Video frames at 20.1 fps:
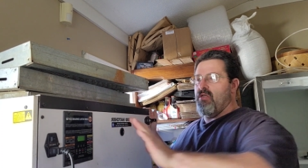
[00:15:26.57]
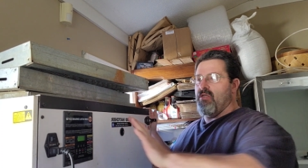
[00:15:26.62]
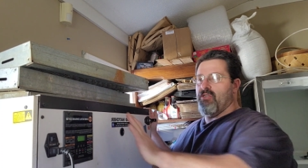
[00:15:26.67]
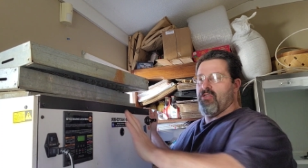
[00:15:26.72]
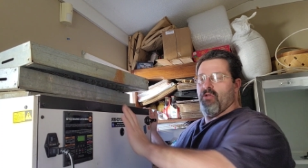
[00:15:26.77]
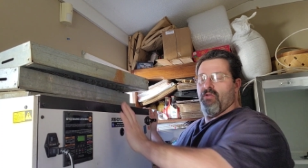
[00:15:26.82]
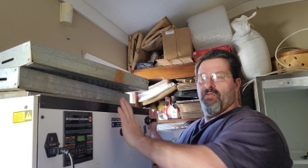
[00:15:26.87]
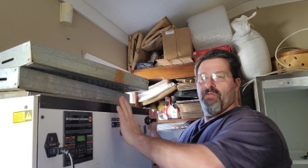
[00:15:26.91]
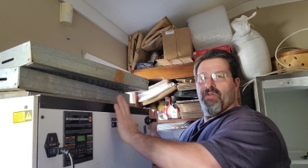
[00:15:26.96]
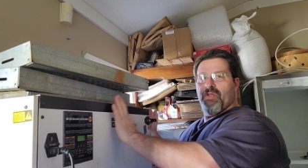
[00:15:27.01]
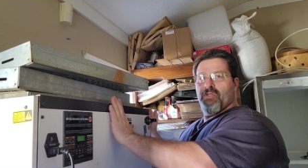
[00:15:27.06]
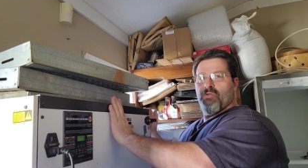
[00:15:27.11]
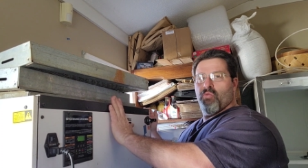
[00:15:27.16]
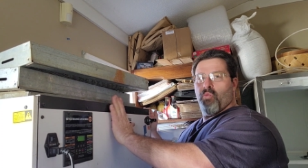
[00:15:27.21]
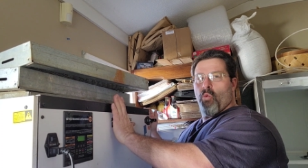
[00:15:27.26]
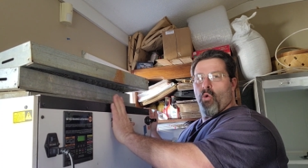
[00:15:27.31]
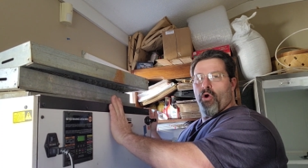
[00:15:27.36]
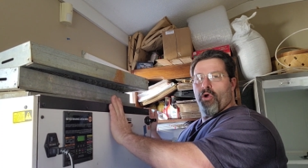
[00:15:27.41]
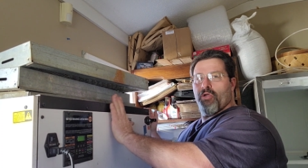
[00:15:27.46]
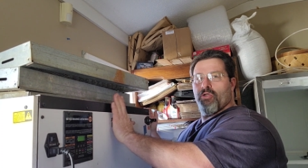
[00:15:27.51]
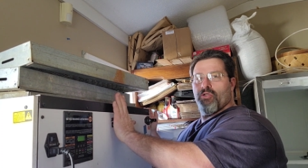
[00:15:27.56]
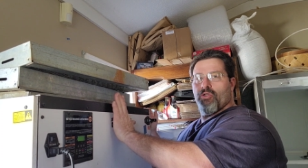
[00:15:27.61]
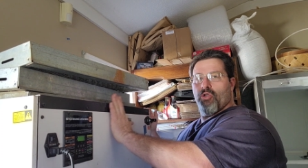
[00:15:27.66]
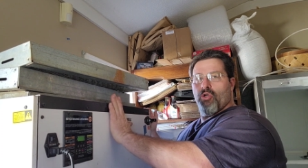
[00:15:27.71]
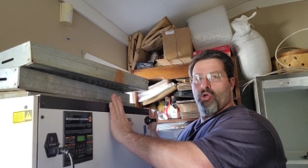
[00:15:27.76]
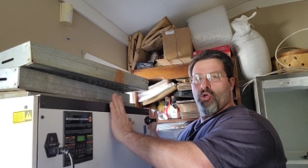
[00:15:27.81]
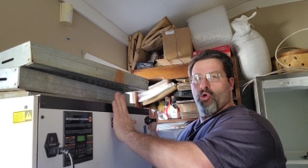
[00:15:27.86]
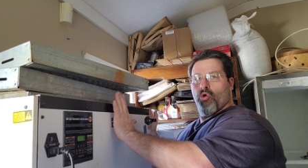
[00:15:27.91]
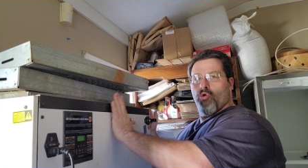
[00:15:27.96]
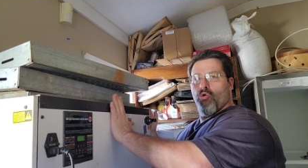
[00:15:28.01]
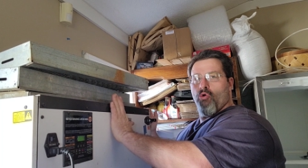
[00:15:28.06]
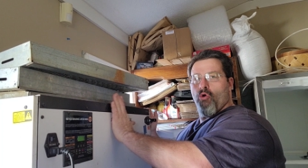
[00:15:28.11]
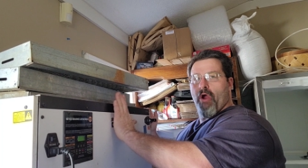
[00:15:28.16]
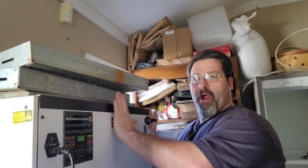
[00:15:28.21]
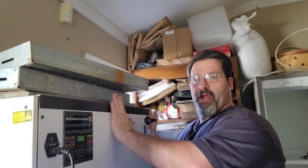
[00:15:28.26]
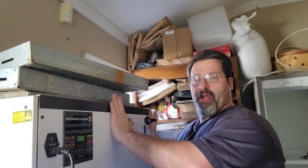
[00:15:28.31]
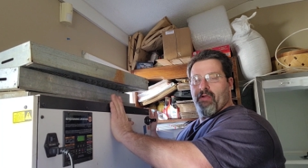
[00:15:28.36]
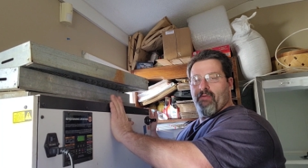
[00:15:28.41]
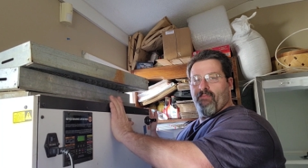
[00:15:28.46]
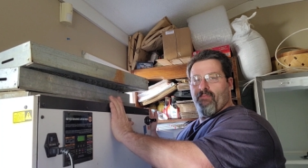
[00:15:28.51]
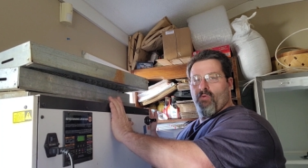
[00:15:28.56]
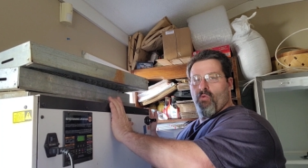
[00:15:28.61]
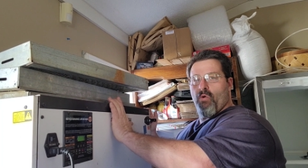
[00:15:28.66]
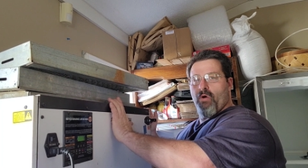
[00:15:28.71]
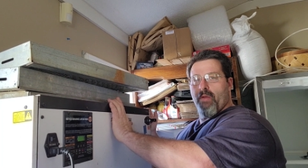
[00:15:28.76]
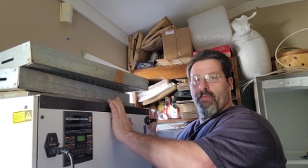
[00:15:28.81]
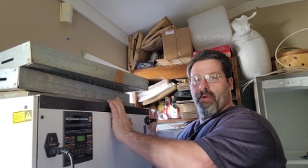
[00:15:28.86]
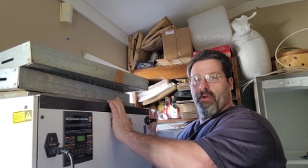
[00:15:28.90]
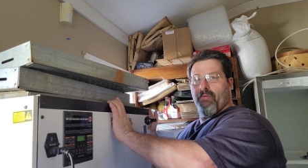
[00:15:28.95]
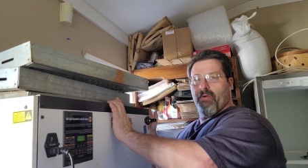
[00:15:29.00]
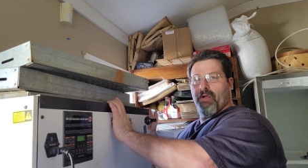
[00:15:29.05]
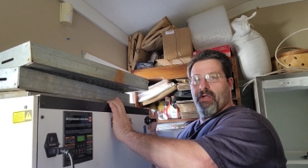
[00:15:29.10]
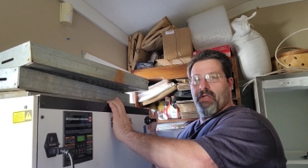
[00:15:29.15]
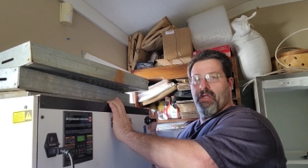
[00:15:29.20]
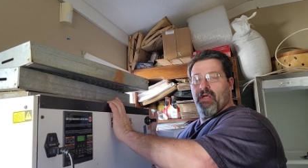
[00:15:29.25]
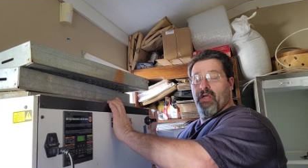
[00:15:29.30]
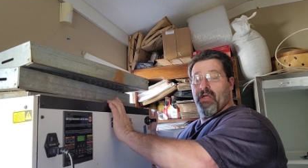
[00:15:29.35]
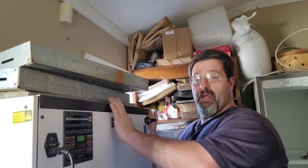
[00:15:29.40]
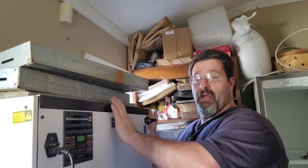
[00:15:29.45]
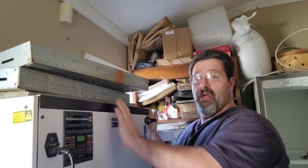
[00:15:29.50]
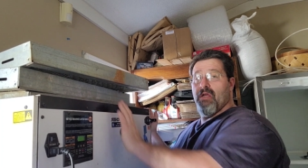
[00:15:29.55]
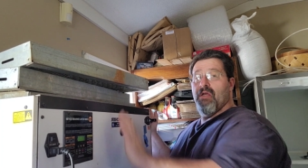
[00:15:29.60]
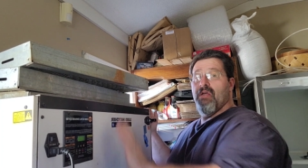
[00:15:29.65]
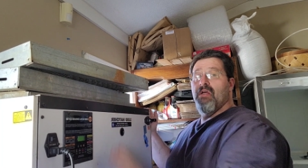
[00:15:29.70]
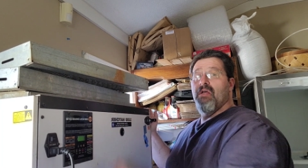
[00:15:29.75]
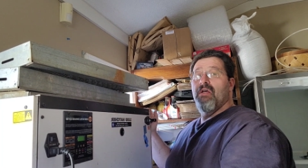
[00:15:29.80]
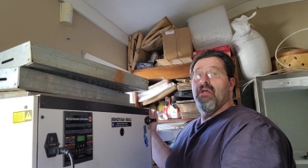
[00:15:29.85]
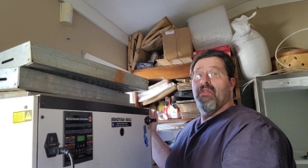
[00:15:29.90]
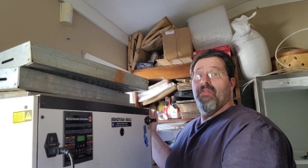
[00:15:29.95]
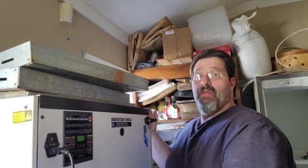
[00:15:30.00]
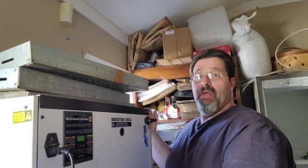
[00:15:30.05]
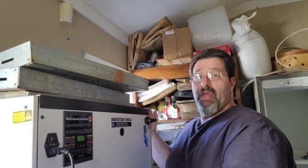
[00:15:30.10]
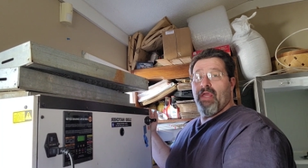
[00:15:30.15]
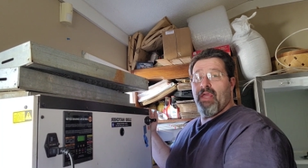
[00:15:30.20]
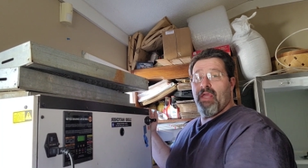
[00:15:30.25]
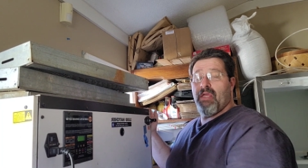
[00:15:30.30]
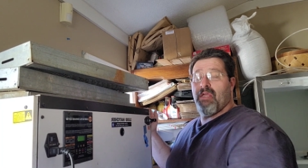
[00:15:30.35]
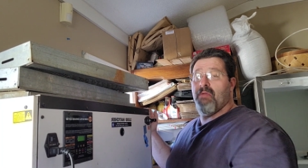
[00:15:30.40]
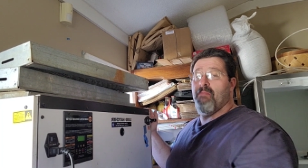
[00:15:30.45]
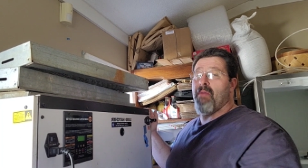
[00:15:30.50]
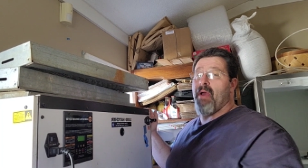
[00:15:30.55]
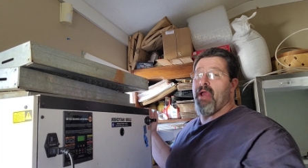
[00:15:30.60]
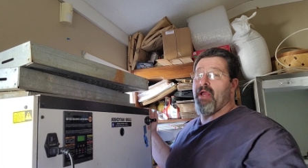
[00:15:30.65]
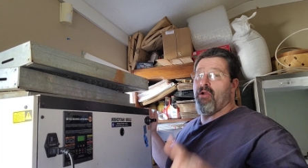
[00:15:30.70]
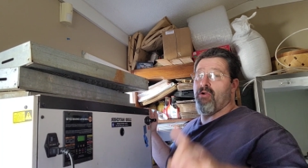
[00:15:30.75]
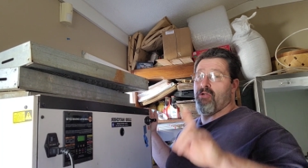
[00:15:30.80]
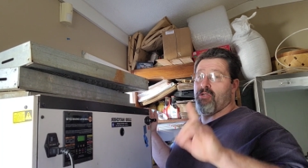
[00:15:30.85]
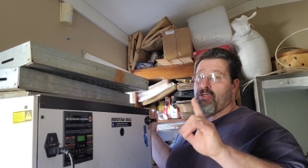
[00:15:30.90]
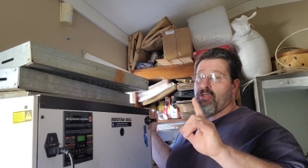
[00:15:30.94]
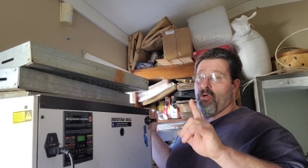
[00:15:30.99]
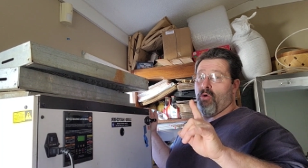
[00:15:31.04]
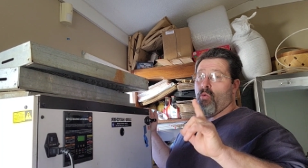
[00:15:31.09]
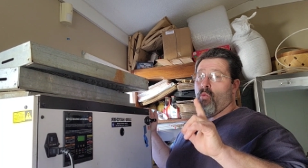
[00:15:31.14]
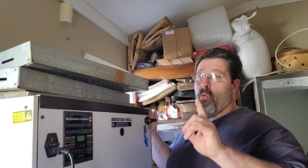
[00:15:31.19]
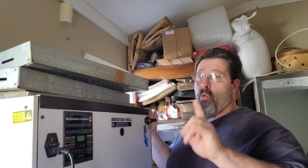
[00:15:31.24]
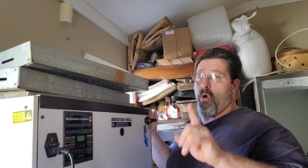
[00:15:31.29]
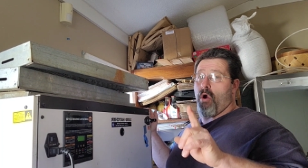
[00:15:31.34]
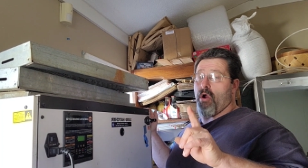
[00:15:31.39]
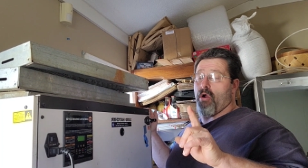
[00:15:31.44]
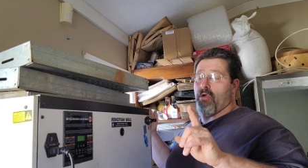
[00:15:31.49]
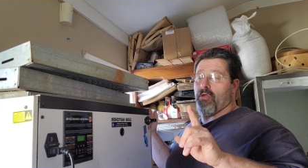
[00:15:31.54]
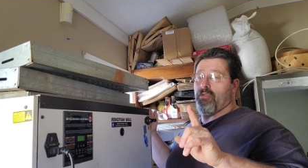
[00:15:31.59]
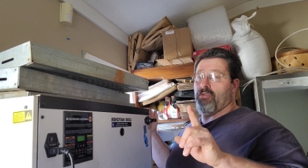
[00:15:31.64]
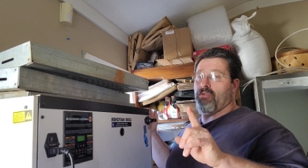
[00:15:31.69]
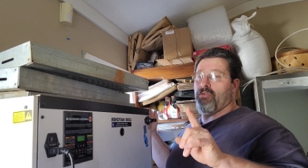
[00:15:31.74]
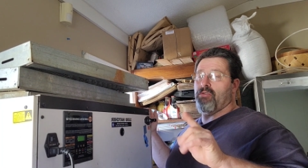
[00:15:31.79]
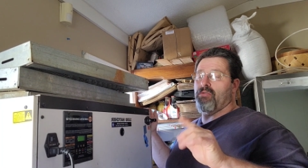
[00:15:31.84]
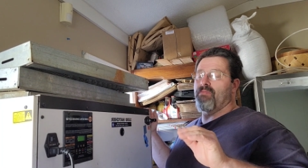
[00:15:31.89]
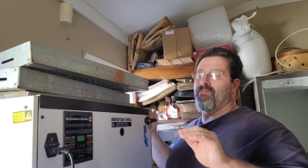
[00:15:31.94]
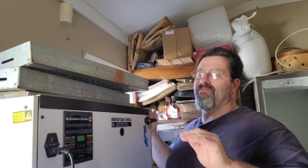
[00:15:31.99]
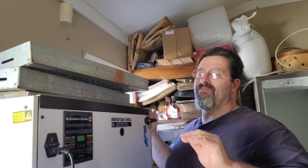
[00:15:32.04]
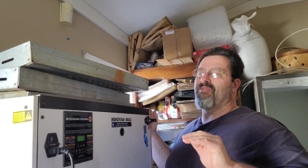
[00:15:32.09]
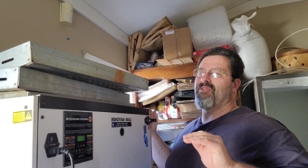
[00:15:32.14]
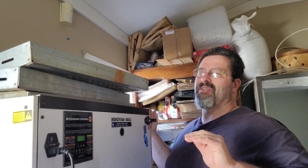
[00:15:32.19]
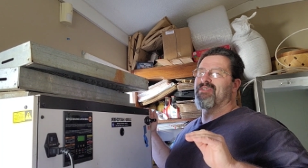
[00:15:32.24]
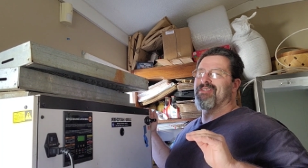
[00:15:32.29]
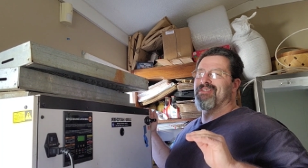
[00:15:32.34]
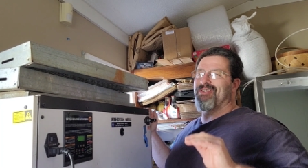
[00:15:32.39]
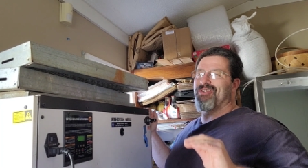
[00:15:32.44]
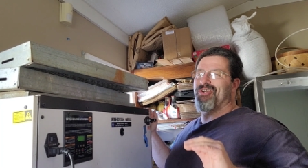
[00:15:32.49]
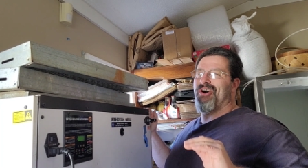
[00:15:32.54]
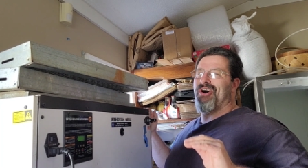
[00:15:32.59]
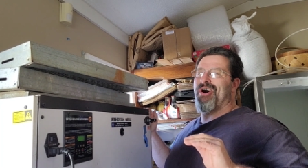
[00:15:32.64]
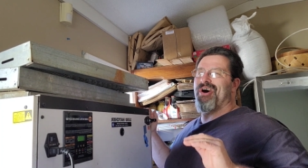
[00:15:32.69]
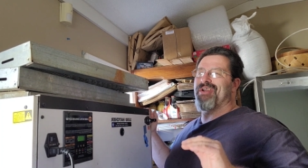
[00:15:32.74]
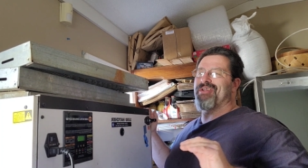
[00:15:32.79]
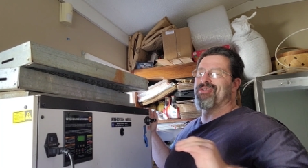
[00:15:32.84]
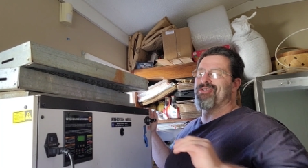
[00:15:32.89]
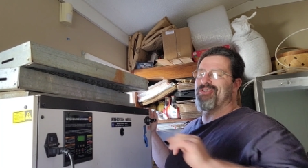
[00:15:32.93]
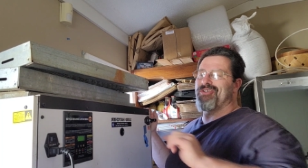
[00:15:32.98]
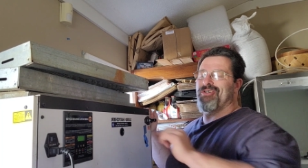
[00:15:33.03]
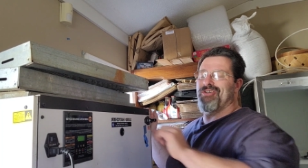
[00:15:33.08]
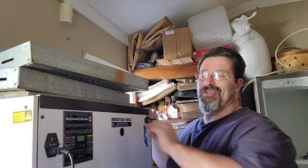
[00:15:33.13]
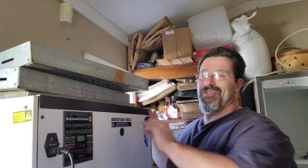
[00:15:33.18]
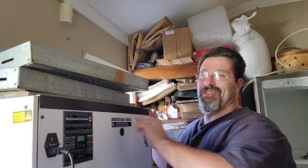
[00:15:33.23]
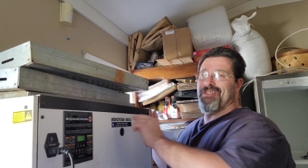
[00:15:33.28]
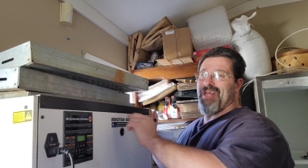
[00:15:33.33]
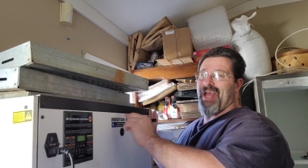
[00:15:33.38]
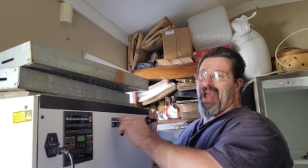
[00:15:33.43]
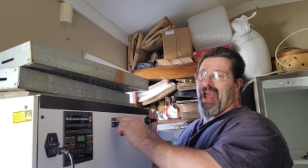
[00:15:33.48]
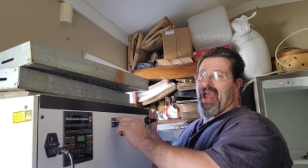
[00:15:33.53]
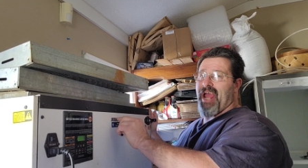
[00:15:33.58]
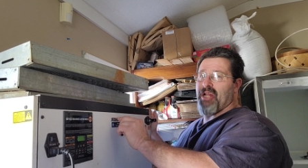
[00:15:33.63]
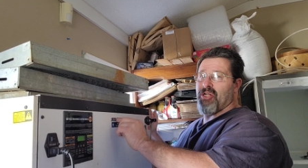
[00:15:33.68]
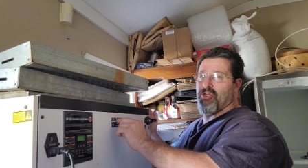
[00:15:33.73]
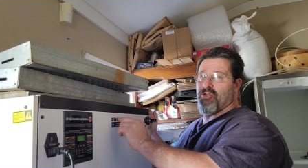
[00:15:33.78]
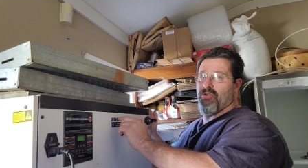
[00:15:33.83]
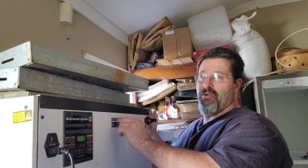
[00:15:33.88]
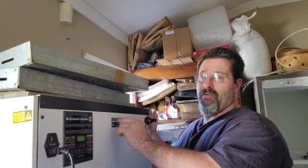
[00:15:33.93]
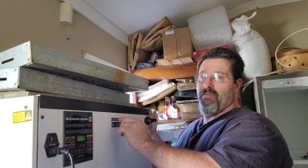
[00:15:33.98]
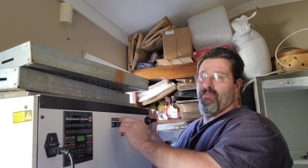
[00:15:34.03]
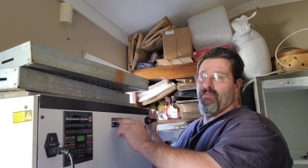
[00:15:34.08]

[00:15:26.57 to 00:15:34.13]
So this works great for what I'm getting ready to tell you. The incubator still works, just not as good as the hatcher.